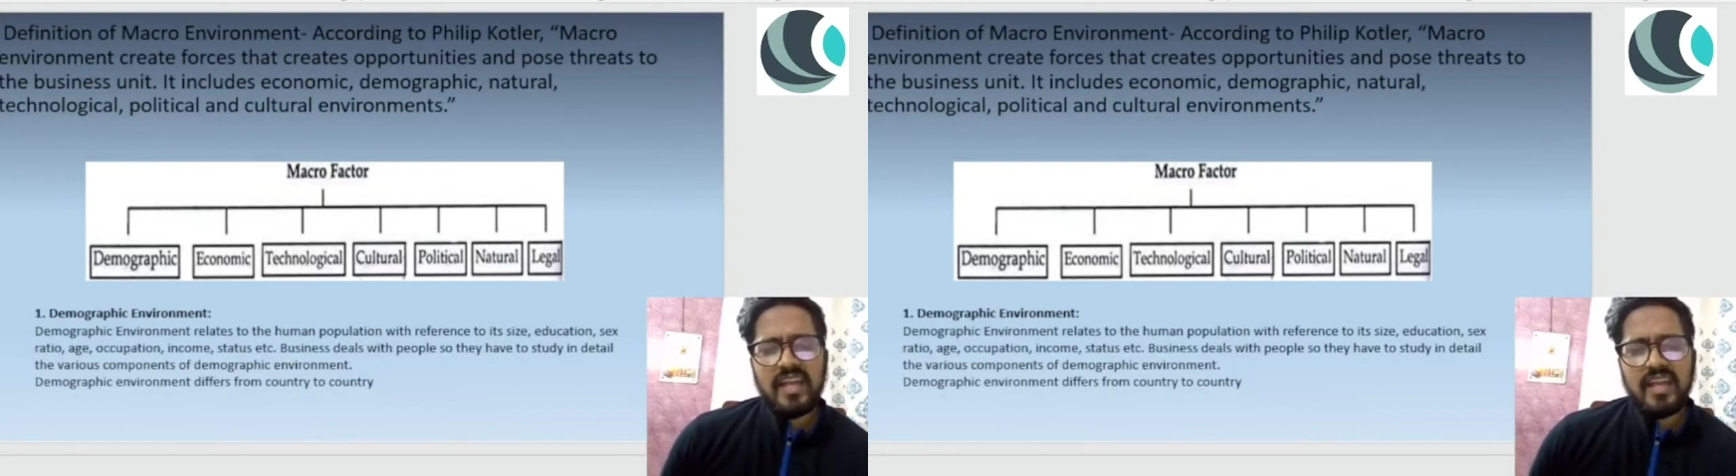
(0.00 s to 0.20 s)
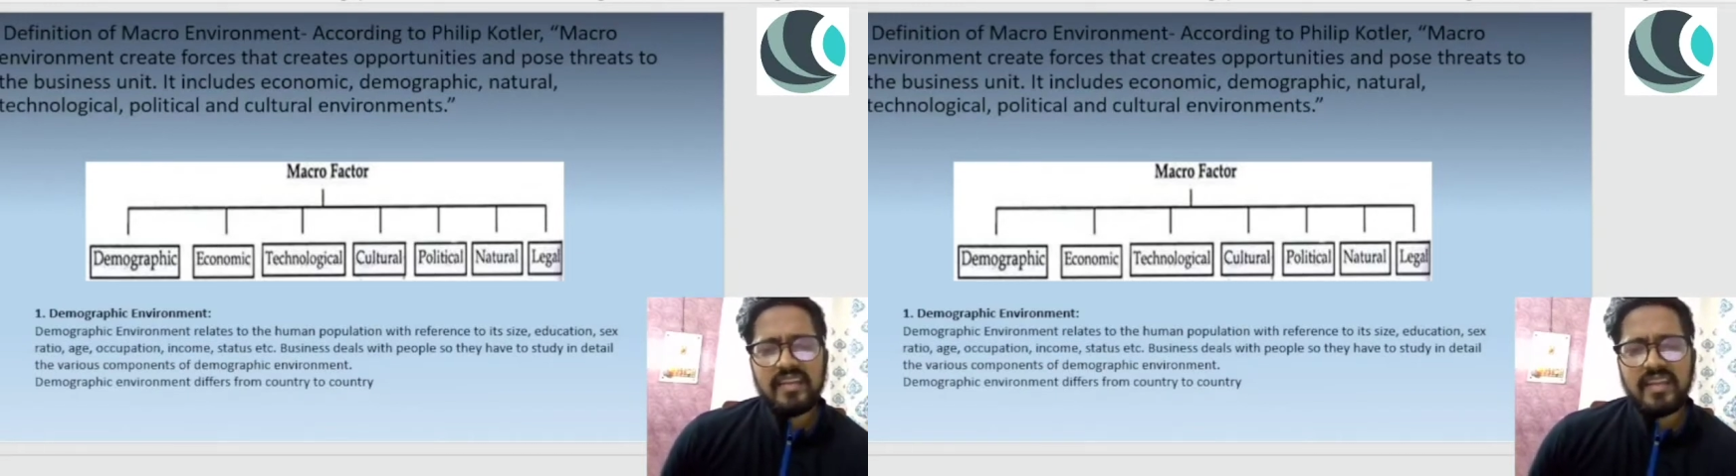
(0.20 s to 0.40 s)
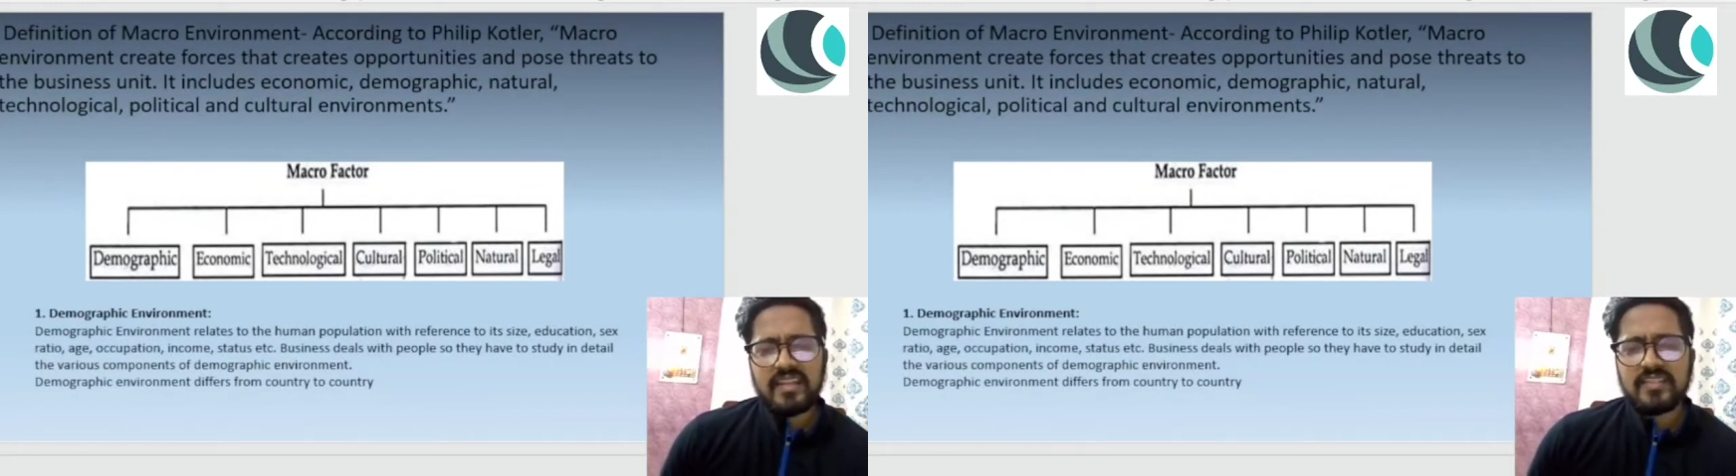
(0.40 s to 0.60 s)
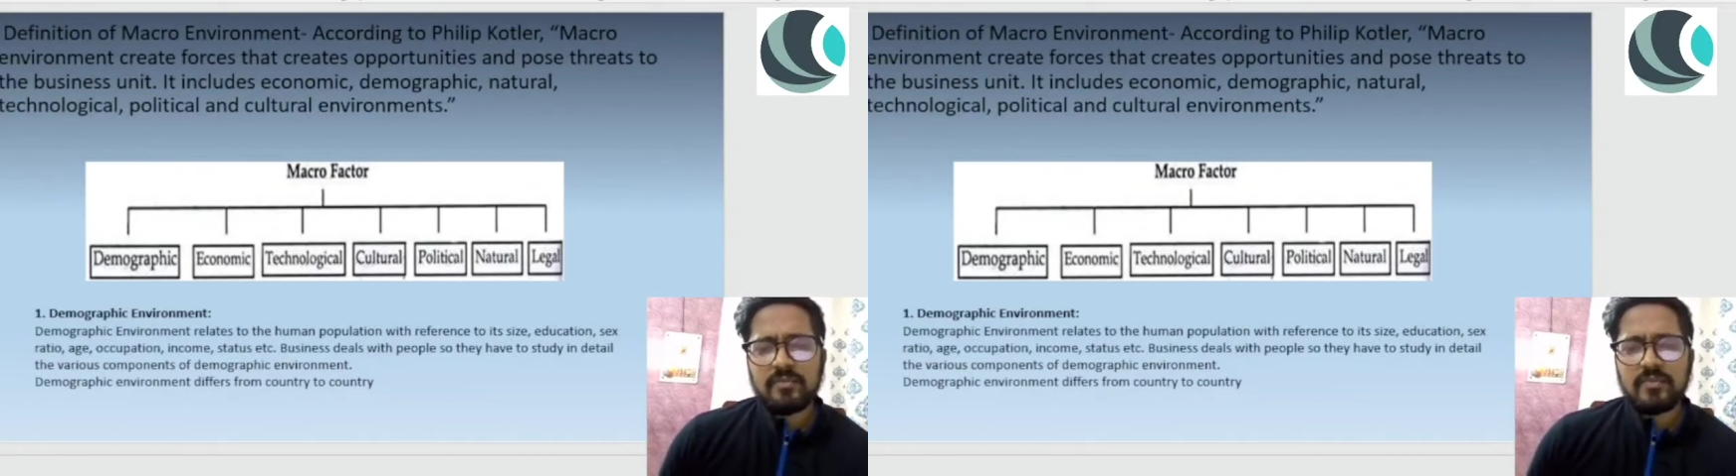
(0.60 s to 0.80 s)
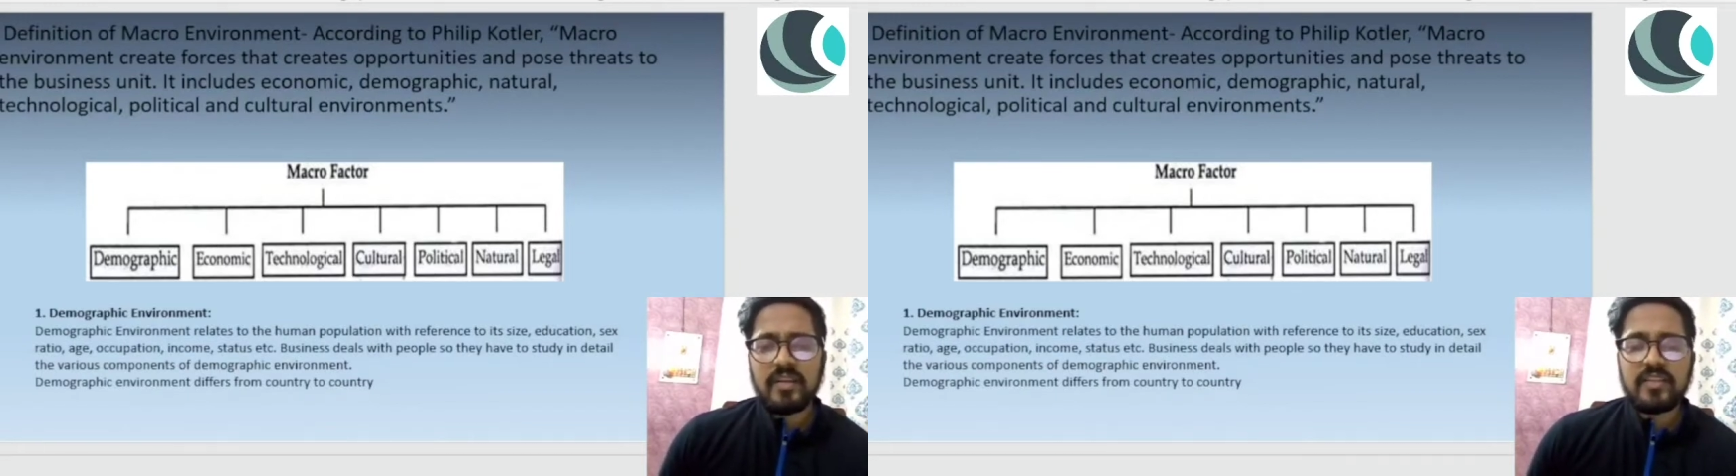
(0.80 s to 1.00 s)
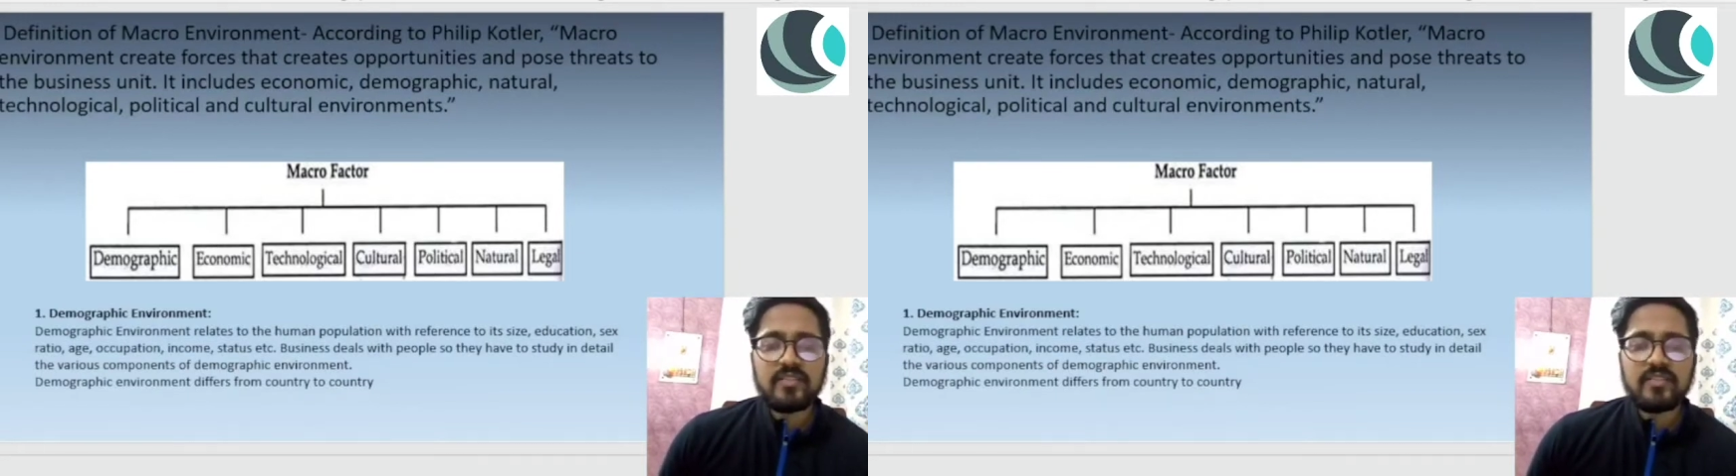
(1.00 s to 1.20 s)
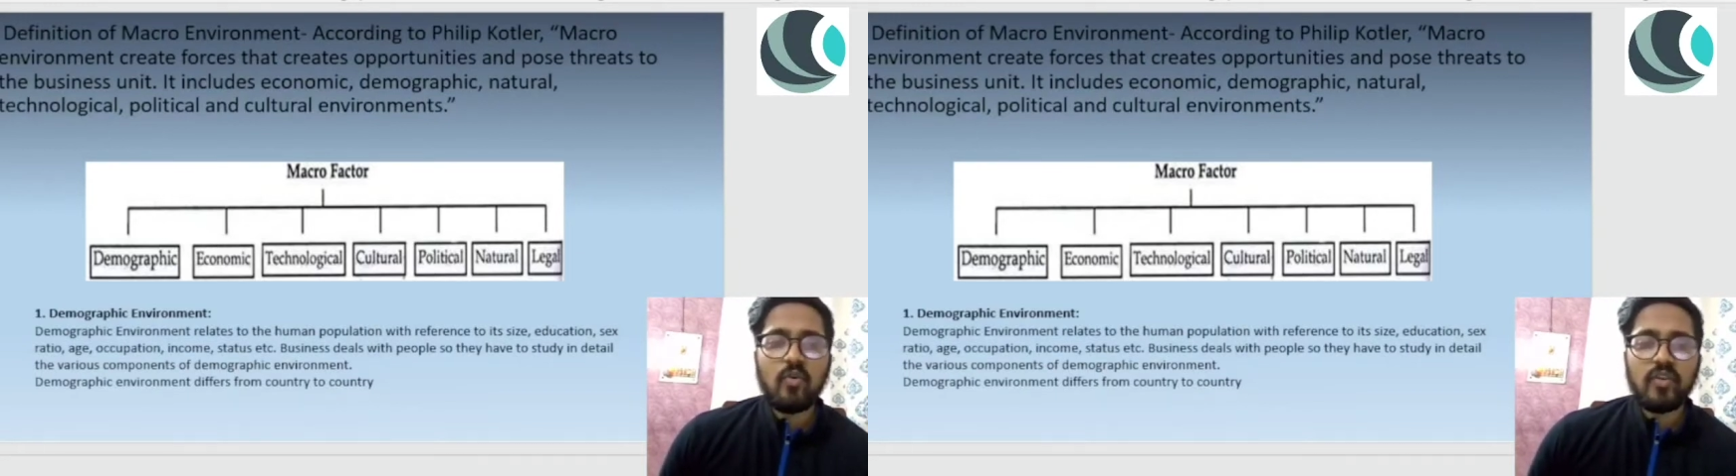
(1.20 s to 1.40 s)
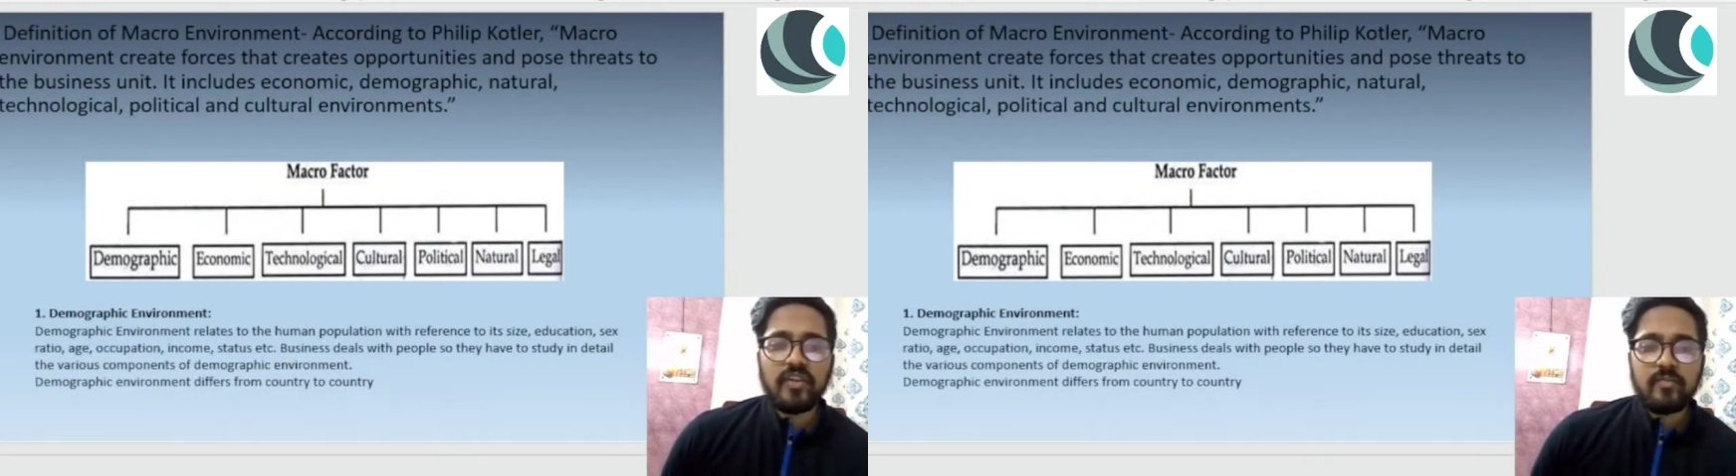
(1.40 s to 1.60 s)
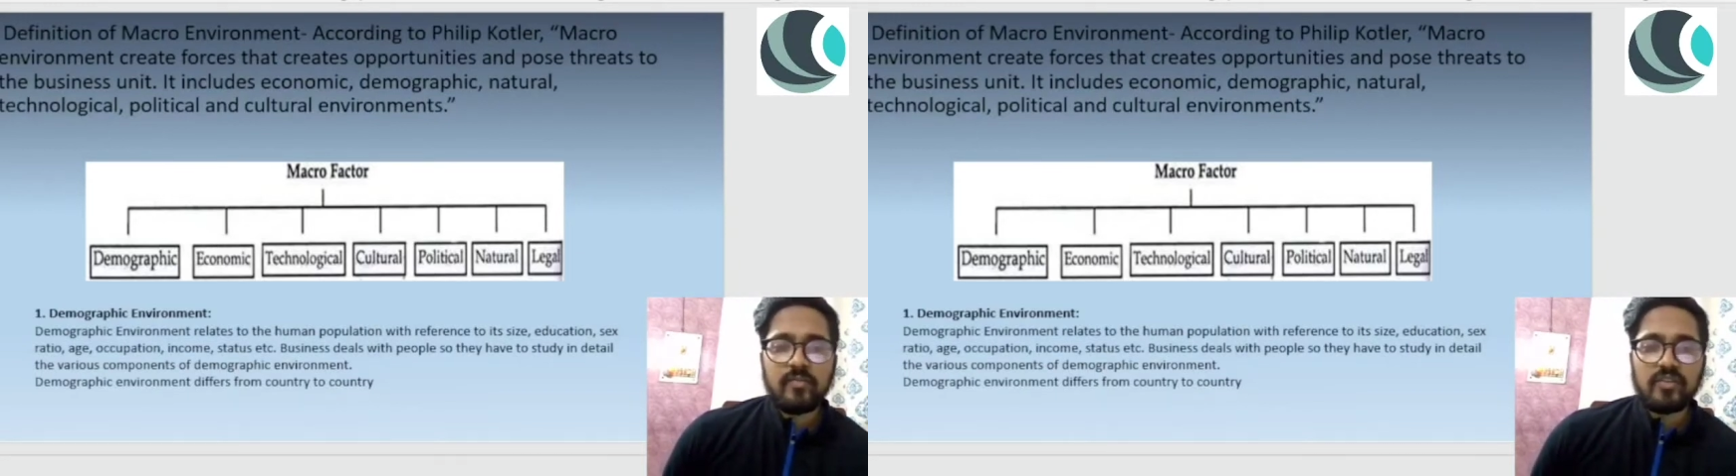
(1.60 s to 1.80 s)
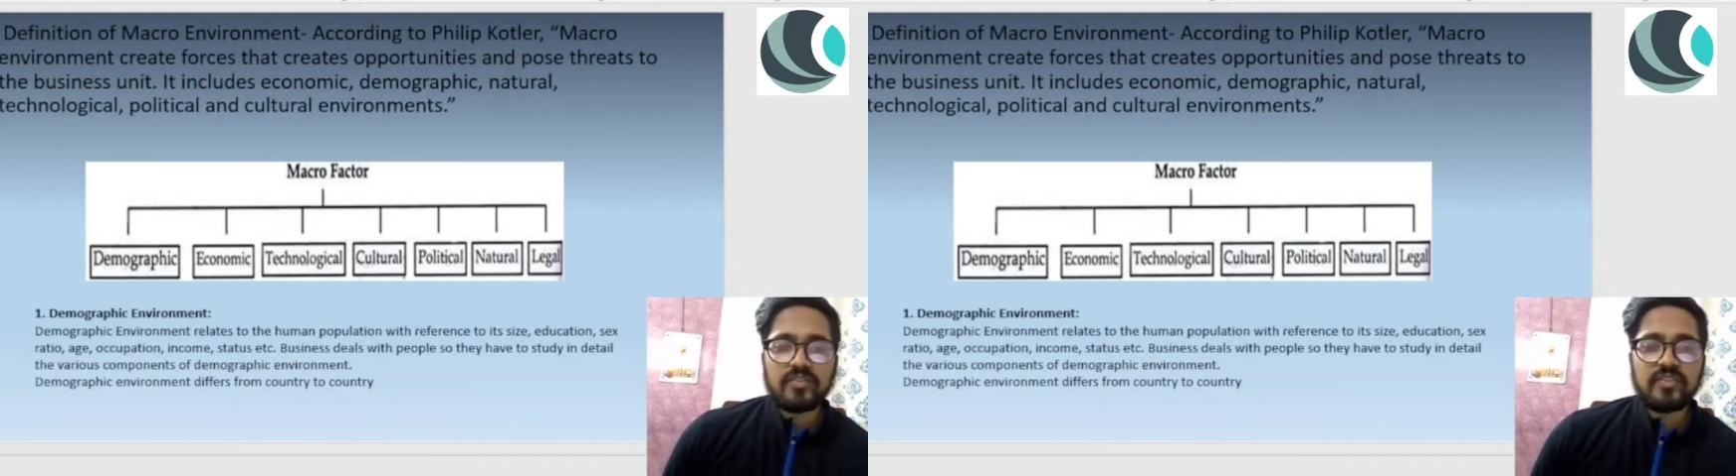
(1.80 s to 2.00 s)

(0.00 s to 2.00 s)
Next up is the monetary policy.